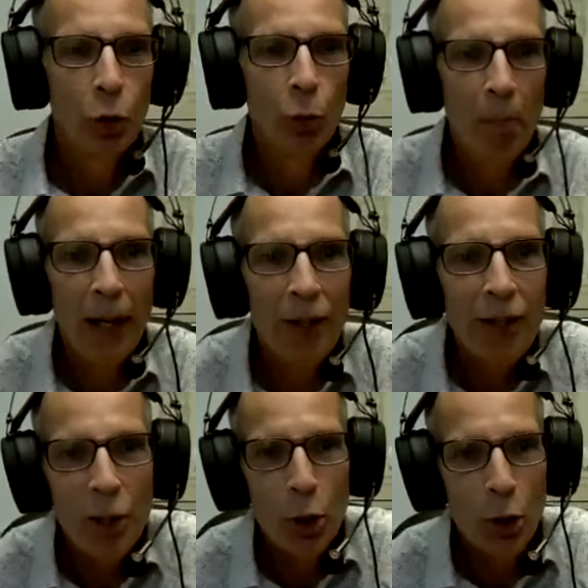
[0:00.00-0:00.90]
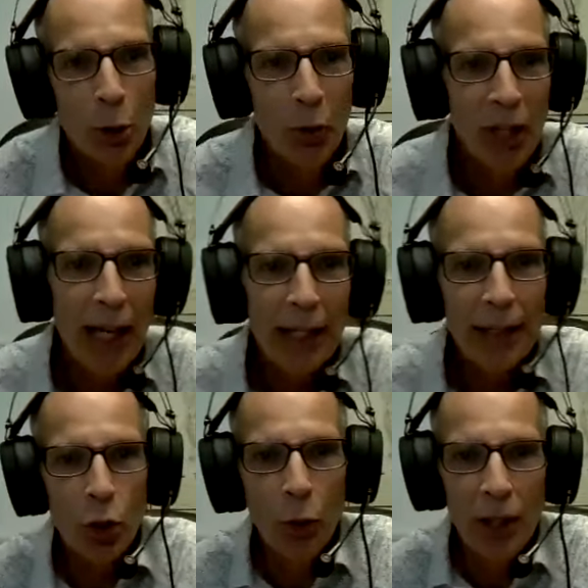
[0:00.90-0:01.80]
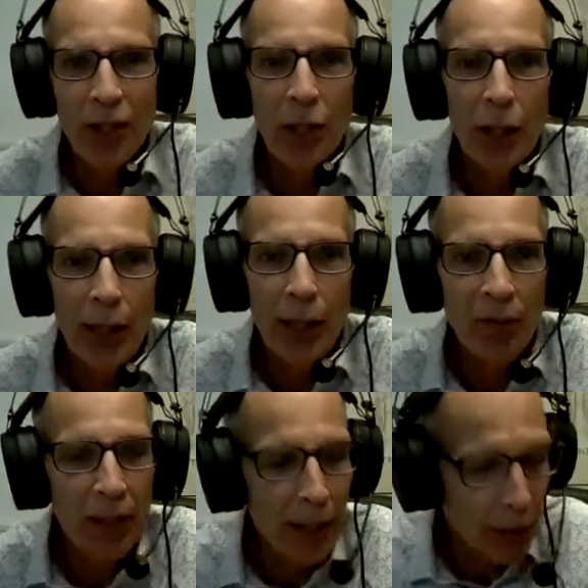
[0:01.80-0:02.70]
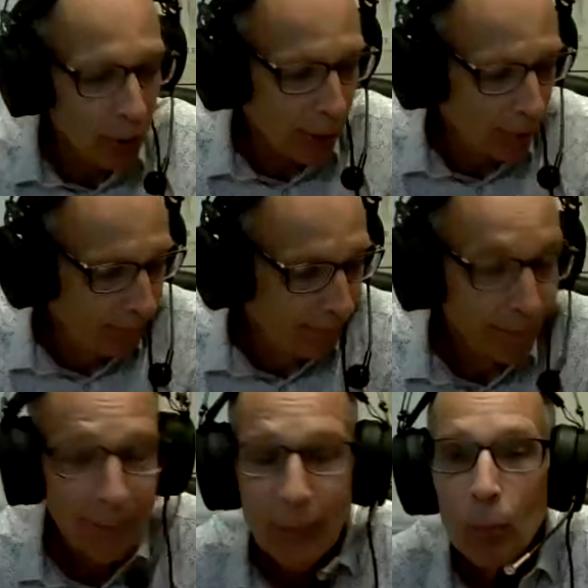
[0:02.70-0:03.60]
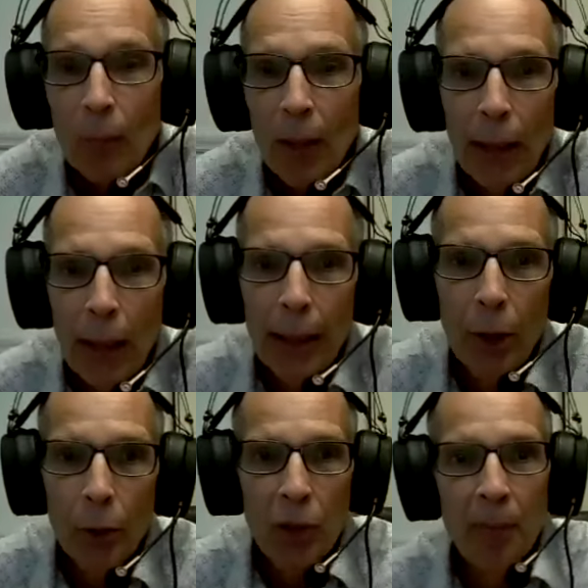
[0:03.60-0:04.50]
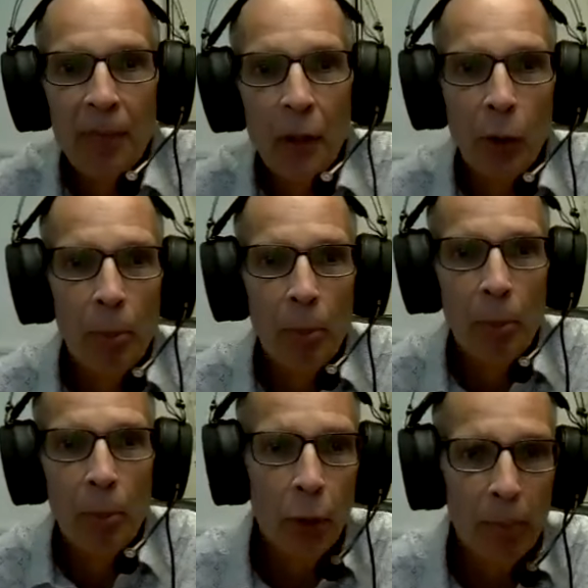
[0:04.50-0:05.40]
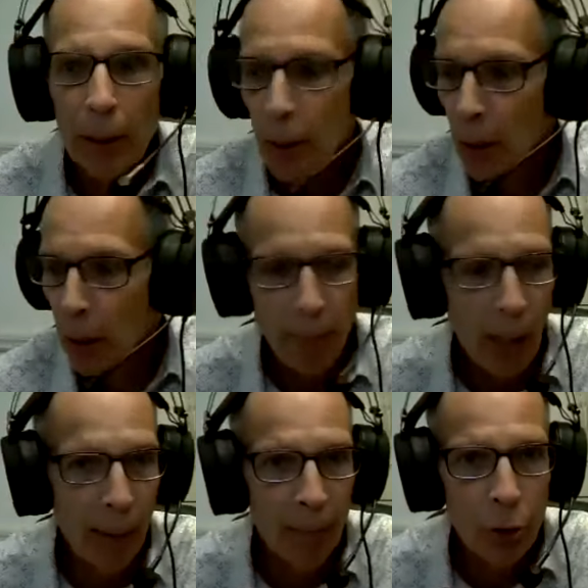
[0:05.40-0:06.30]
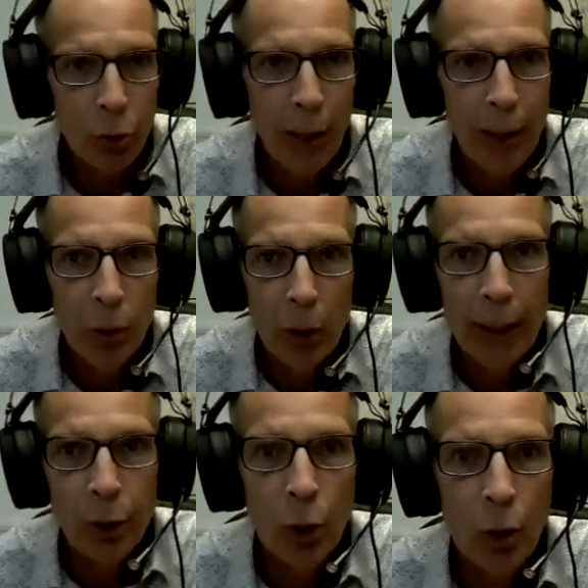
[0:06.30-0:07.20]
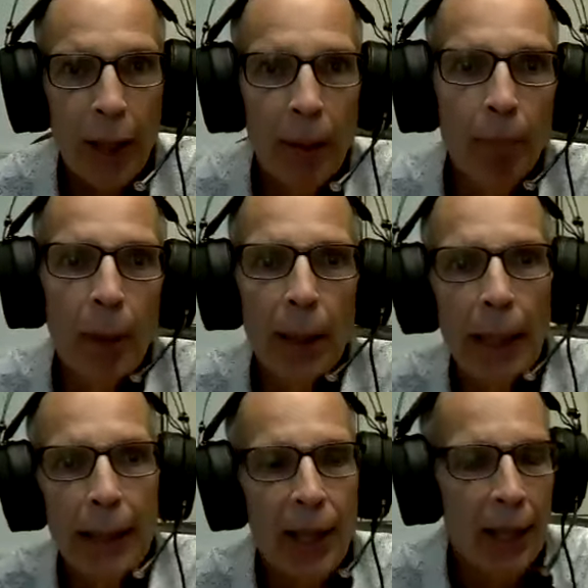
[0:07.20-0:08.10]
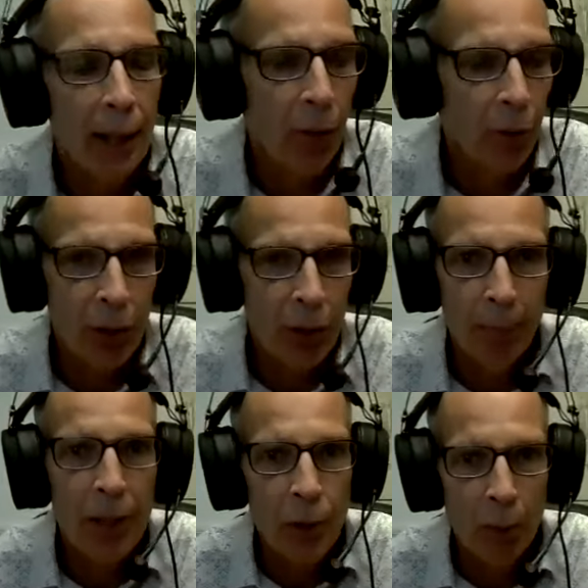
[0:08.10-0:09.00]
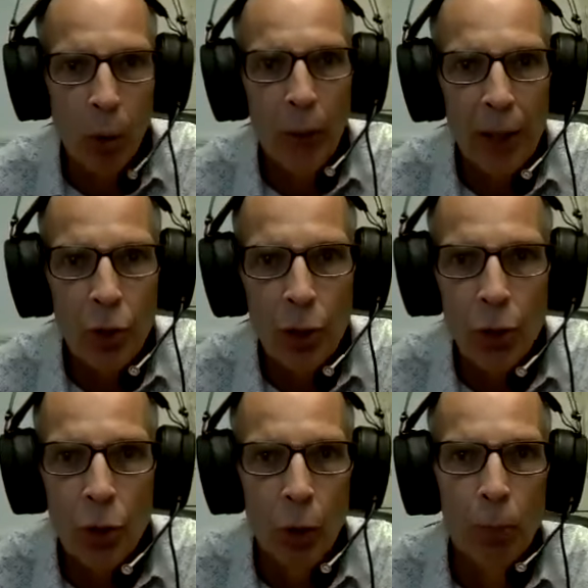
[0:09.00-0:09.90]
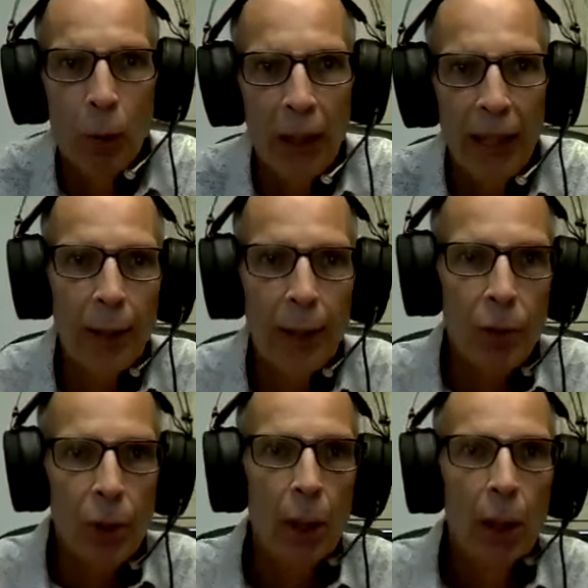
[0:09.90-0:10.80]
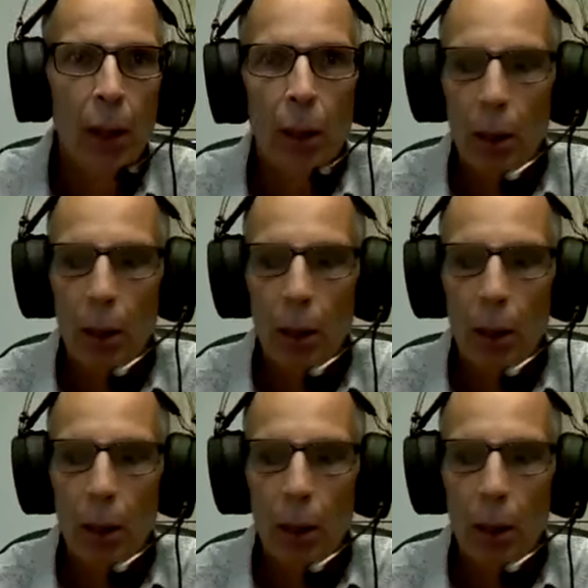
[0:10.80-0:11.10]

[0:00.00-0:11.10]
embarrassed to do that, show us a nice face. And I know some of you are, but I'm going to try and do a lot of talking, but I think there's going to be some questions. So please,